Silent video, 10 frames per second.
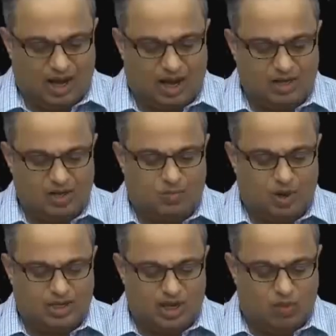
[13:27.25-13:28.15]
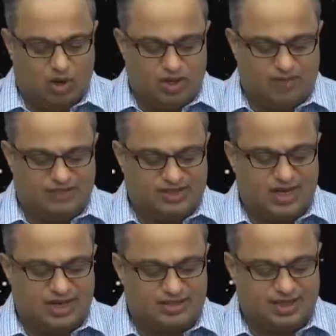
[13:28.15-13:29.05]
Another point I want to
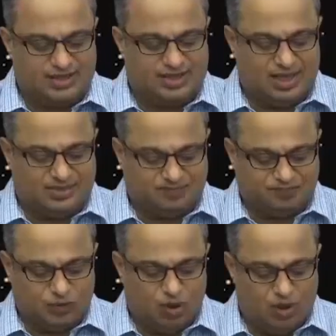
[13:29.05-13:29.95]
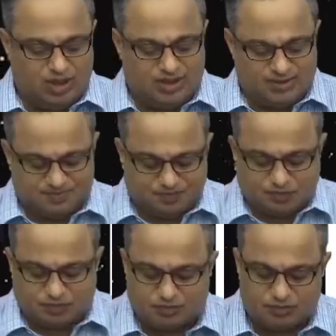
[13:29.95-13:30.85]
emphasize is that, notice,
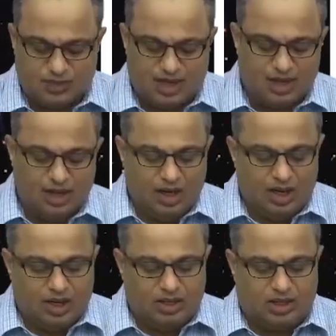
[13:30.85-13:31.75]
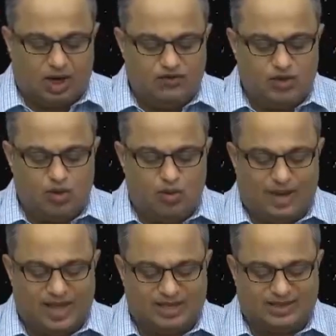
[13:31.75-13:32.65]
tau u
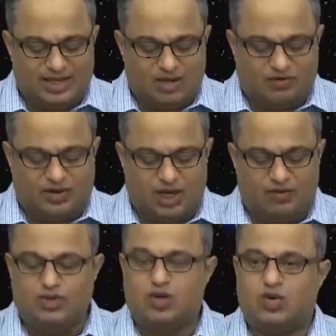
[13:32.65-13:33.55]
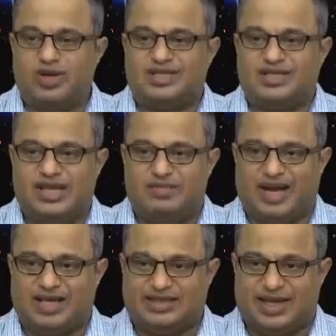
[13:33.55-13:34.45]
minus z of tau u is t
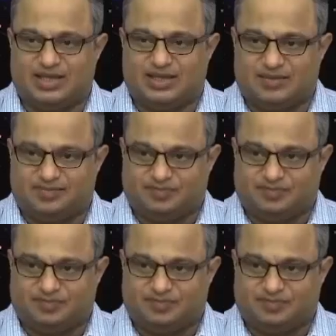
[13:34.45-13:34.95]
minus x.